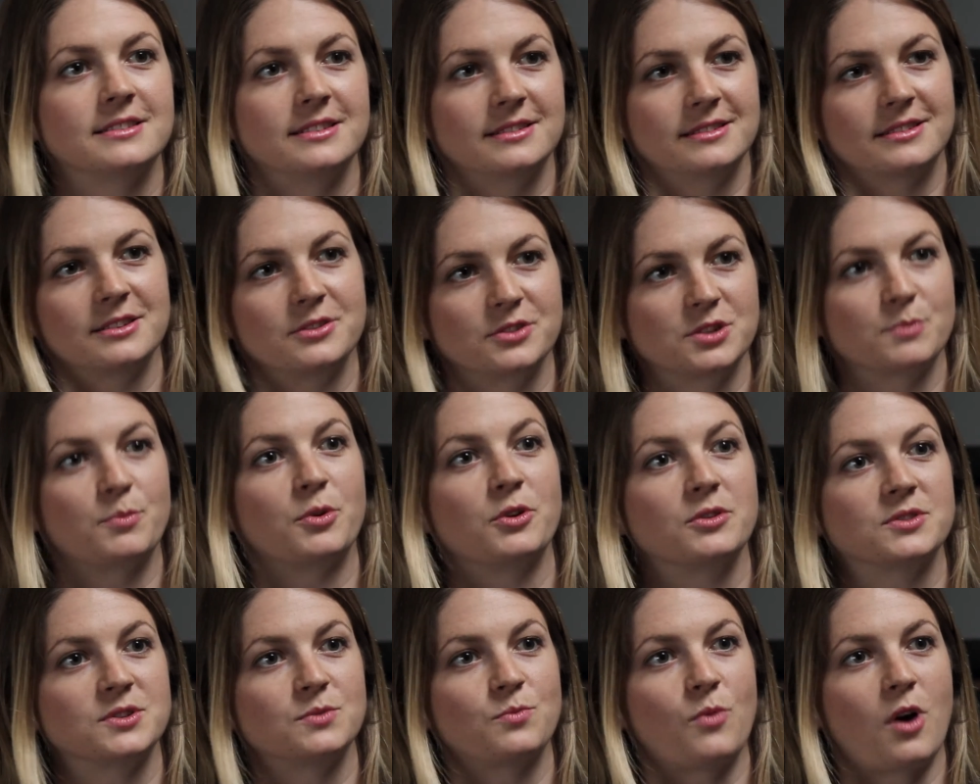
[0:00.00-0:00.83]
that there's a
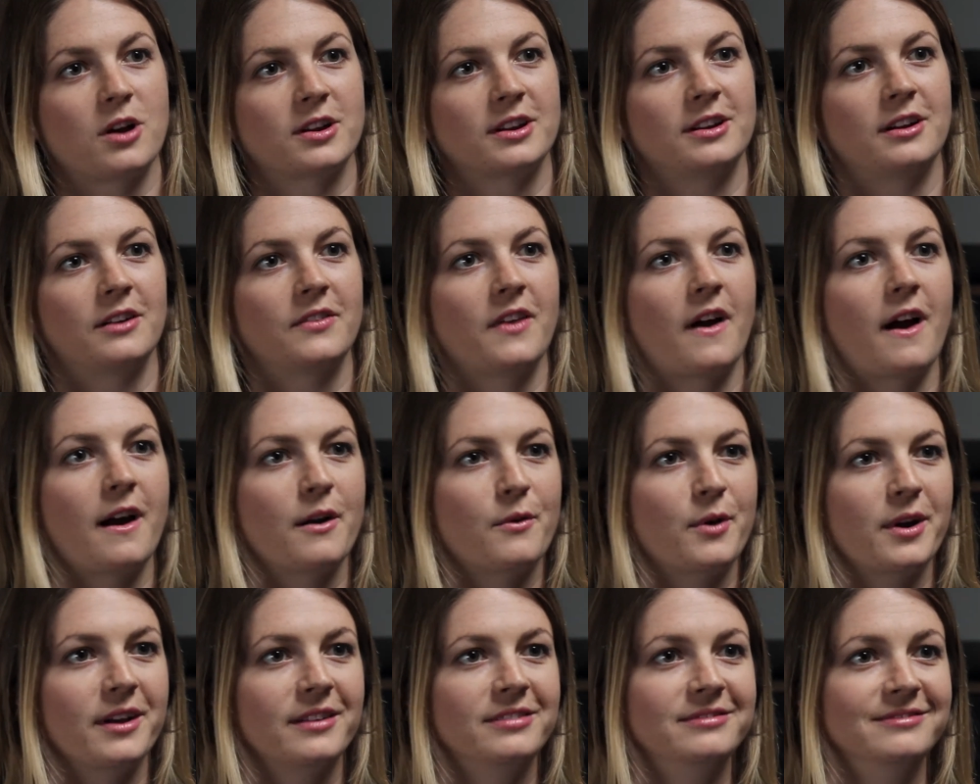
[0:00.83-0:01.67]
person walking on the
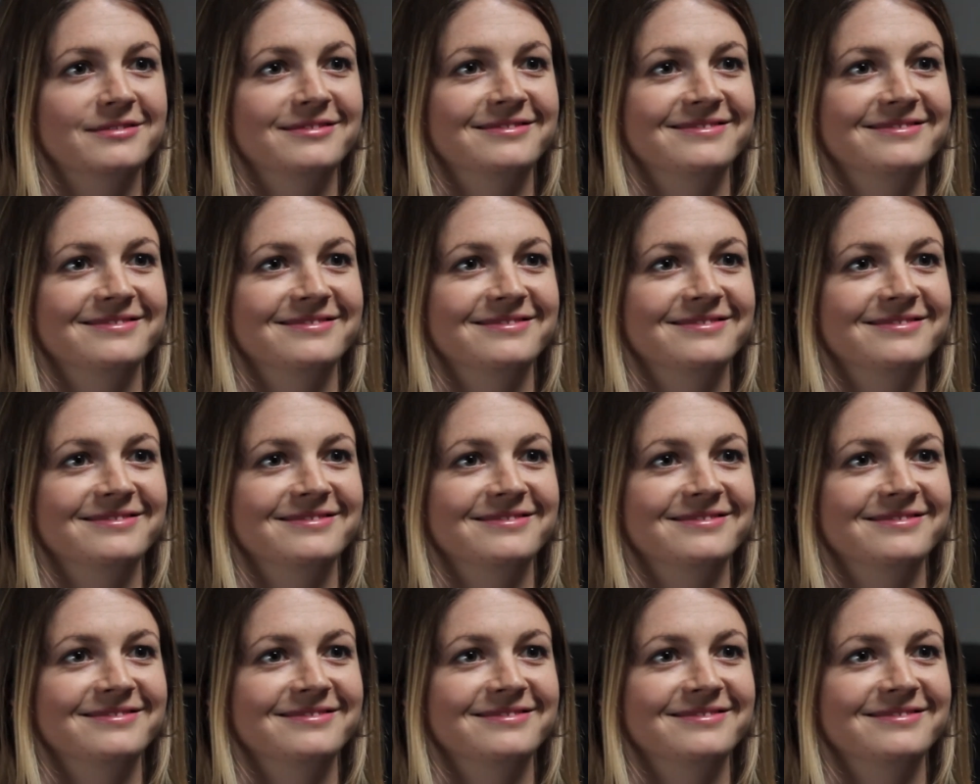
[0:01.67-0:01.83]
highway.